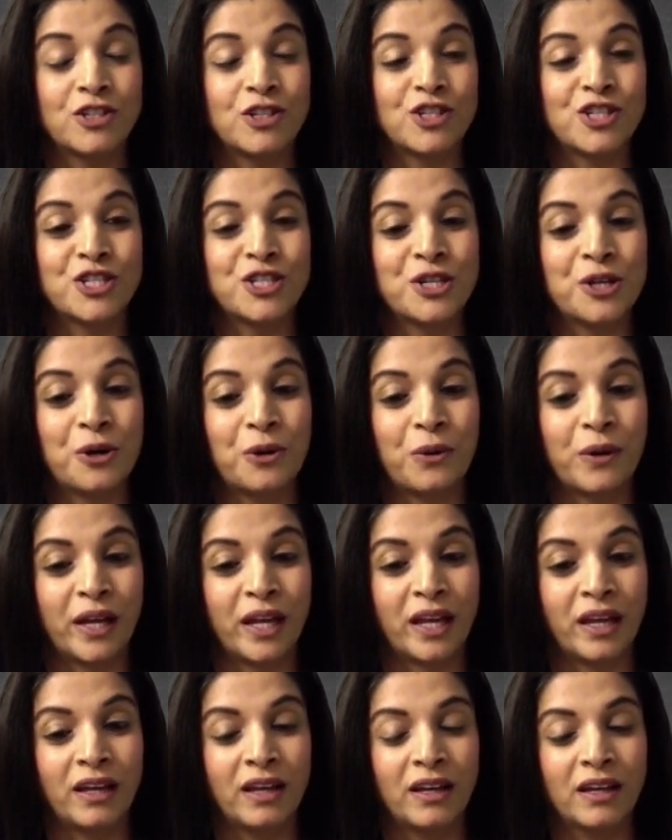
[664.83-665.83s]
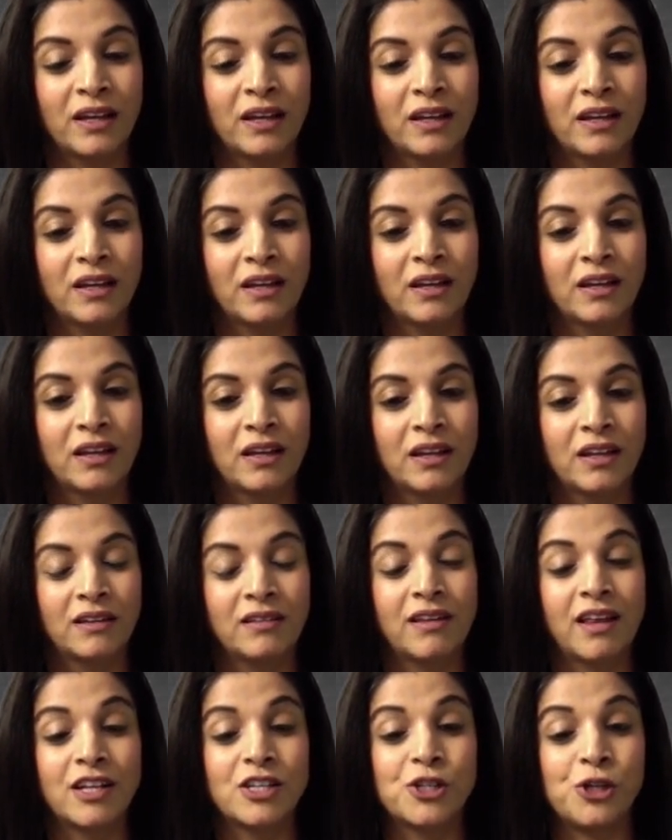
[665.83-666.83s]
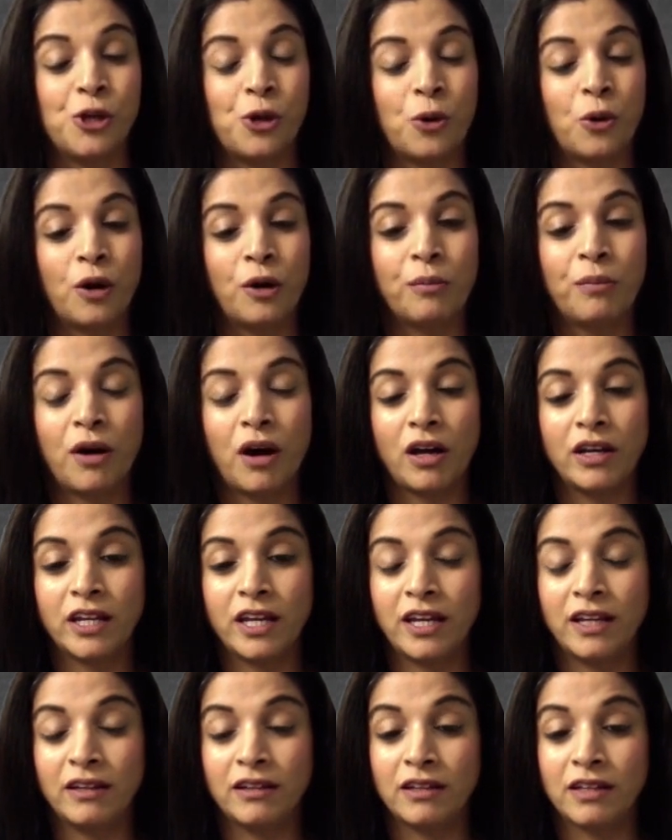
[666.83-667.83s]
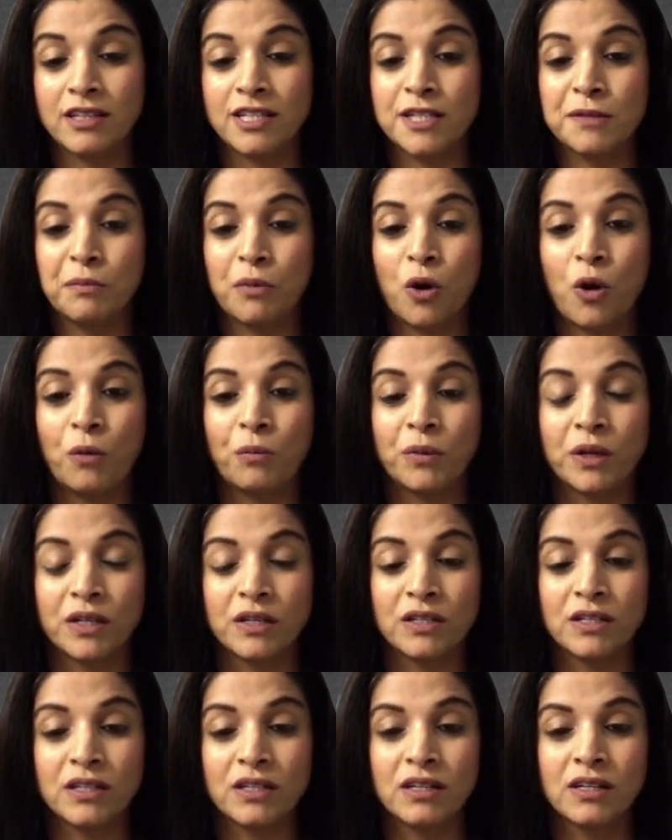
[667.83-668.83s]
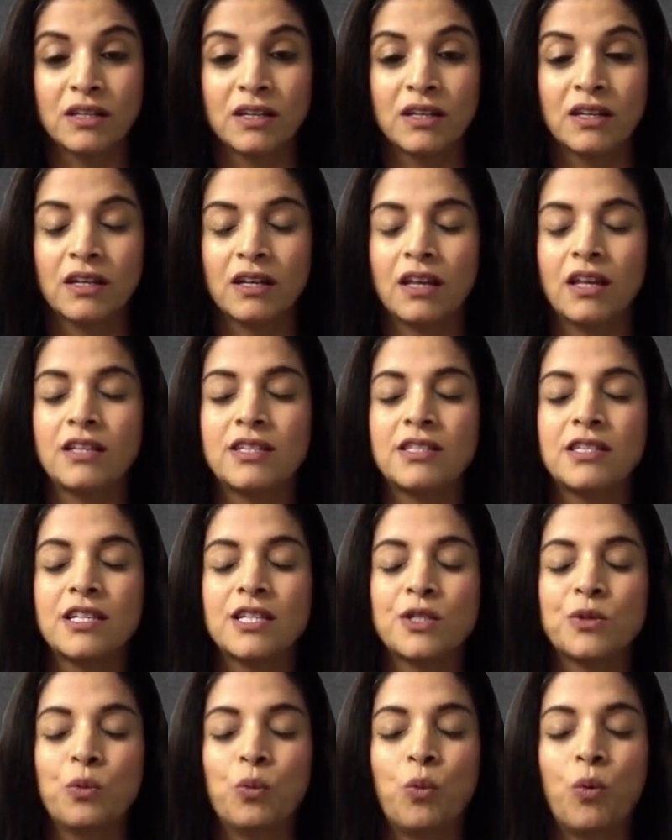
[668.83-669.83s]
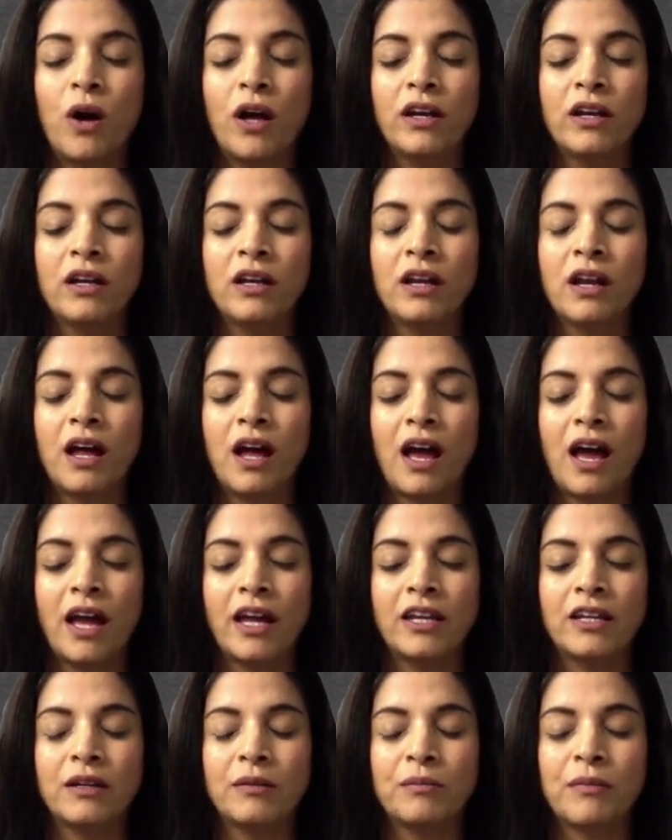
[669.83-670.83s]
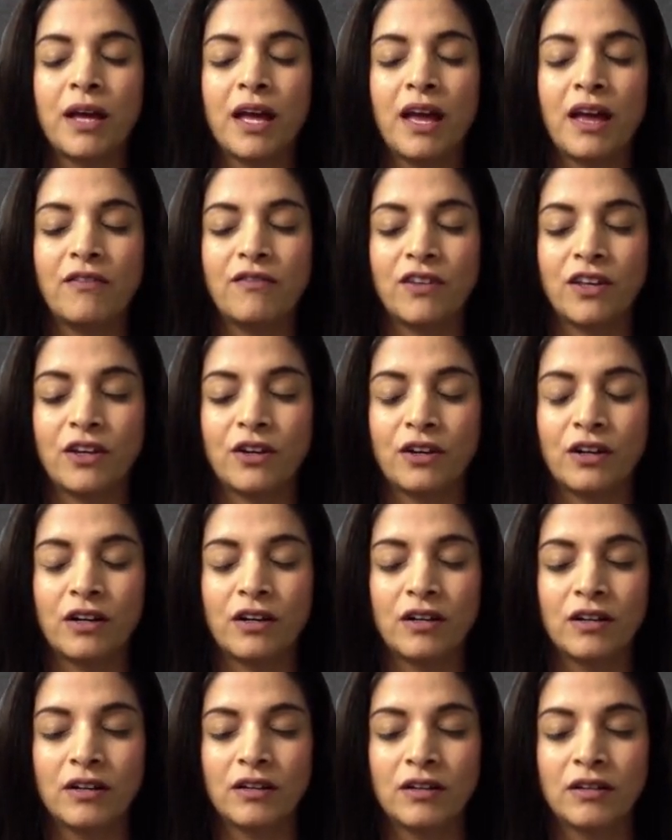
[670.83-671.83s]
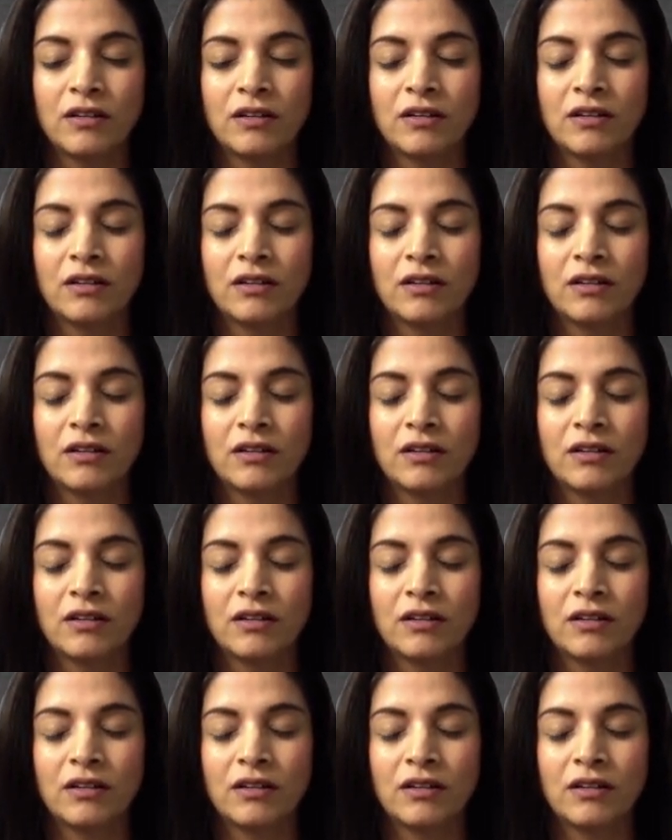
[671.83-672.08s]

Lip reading: And just knowing that your body in this moment is this one item heavier.